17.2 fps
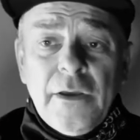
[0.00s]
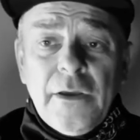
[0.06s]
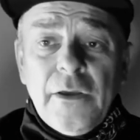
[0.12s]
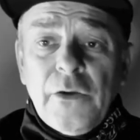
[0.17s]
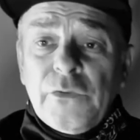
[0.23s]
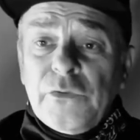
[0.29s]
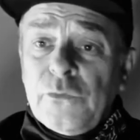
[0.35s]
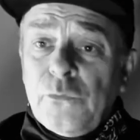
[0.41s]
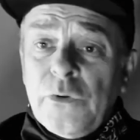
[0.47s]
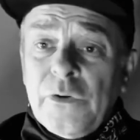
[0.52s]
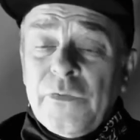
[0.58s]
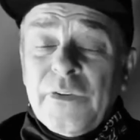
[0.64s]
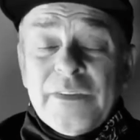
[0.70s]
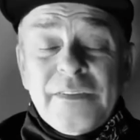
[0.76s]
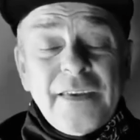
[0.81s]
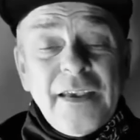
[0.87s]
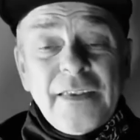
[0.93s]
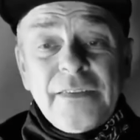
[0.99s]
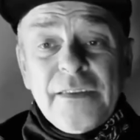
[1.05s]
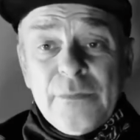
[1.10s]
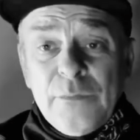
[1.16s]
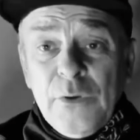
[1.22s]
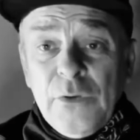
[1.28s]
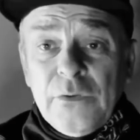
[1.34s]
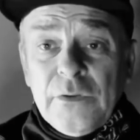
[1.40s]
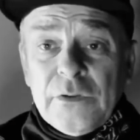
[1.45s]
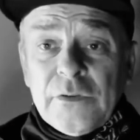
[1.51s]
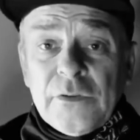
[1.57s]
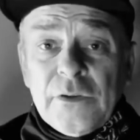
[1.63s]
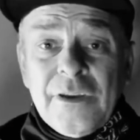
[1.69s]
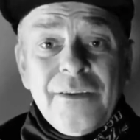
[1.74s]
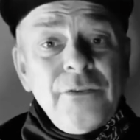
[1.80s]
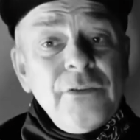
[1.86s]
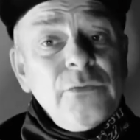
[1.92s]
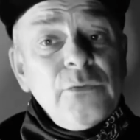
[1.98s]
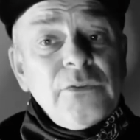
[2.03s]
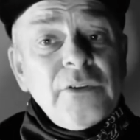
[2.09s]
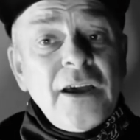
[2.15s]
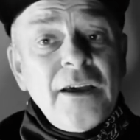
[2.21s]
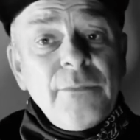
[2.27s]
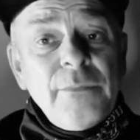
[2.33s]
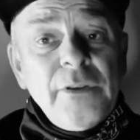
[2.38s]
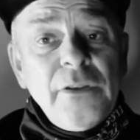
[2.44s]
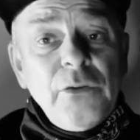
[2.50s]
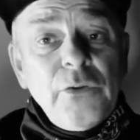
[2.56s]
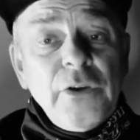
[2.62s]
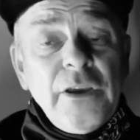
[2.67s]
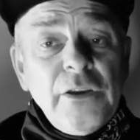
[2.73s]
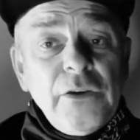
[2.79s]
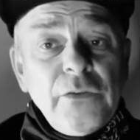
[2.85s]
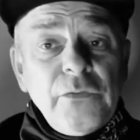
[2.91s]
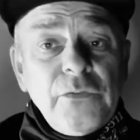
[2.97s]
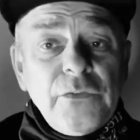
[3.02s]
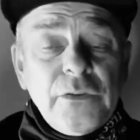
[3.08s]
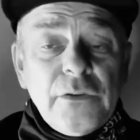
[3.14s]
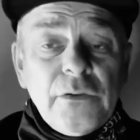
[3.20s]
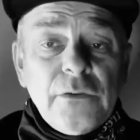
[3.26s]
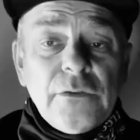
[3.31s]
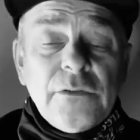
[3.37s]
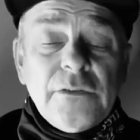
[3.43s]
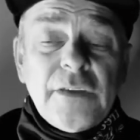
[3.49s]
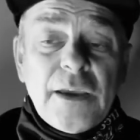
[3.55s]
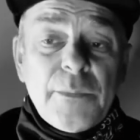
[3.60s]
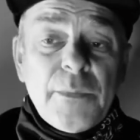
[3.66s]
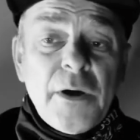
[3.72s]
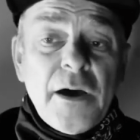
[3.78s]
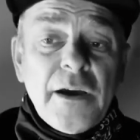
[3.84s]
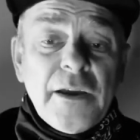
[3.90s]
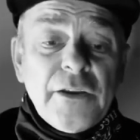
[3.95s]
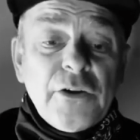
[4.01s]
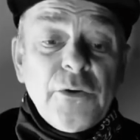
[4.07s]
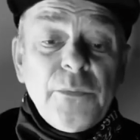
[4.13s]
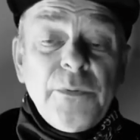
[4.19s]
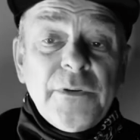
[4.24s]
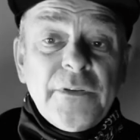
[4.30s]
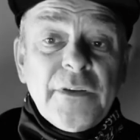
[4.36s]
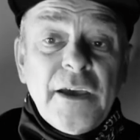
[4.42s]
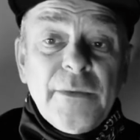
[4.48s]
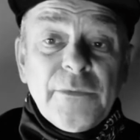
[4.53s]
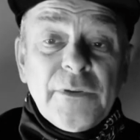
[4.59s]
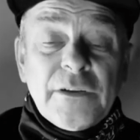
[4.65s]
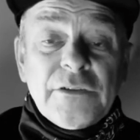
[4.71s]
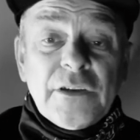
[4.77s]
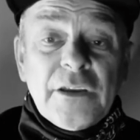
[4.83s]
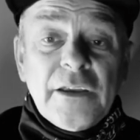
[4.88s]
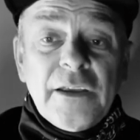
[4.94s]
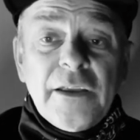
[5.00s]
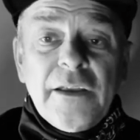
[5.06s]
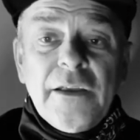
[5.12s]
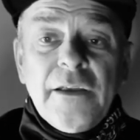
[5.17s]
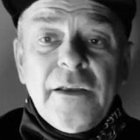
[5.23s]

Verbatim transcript: They also run a fantastic music series, which I've been lucky enough to take part in a couple of times actually.